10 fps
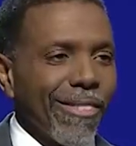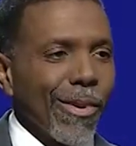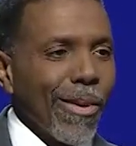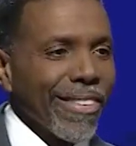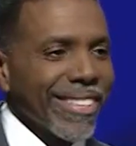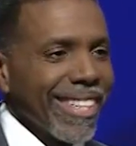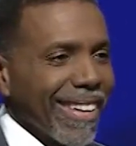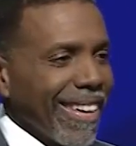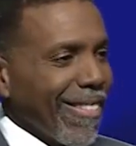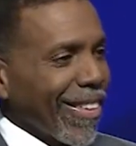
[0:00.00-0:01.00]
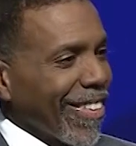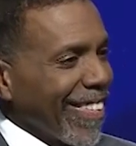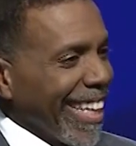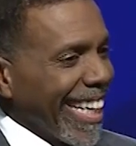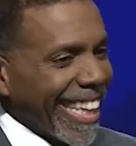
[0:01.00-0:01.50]
If you want some, come on over
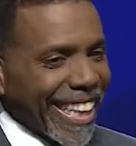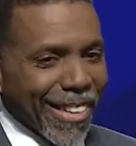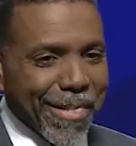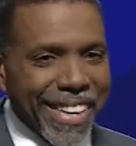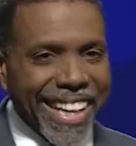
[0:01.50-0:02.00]
here and get them.